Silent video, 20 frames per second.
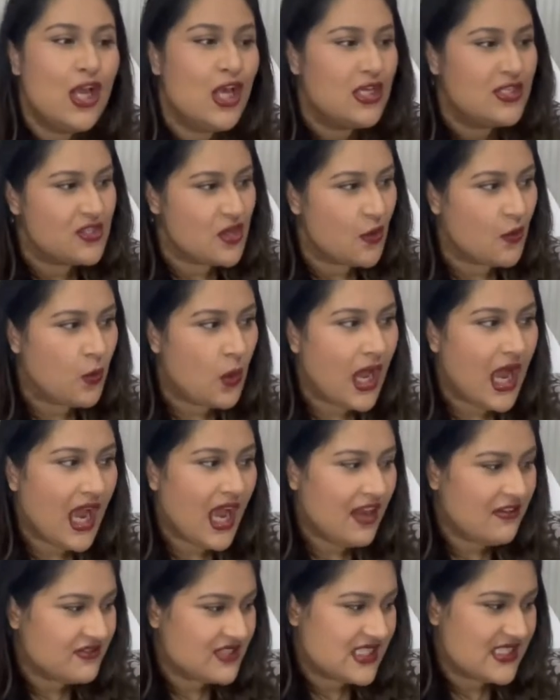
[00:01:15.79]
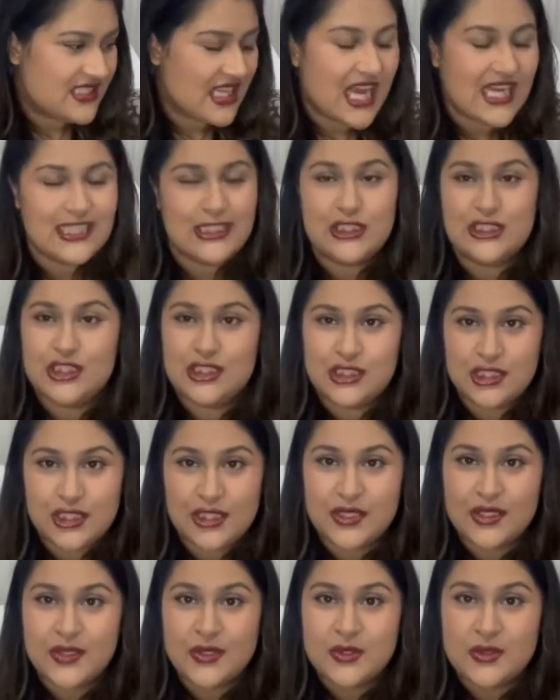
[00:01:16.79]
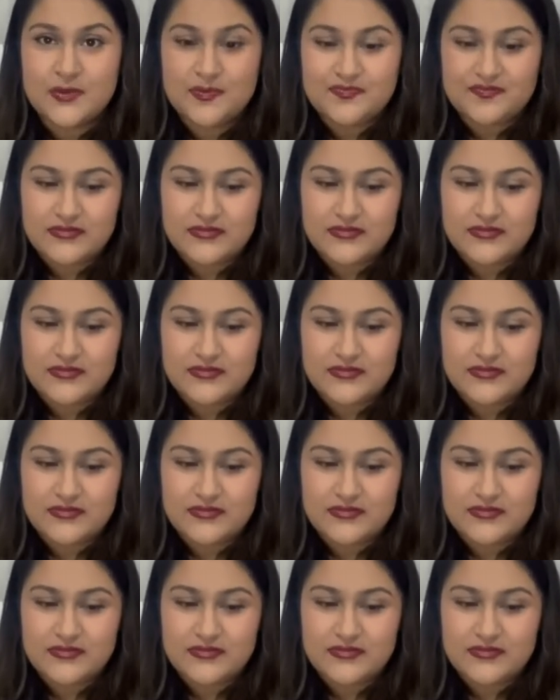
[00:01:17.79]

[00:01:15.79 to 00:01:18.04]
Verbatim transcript: So what I've decided to do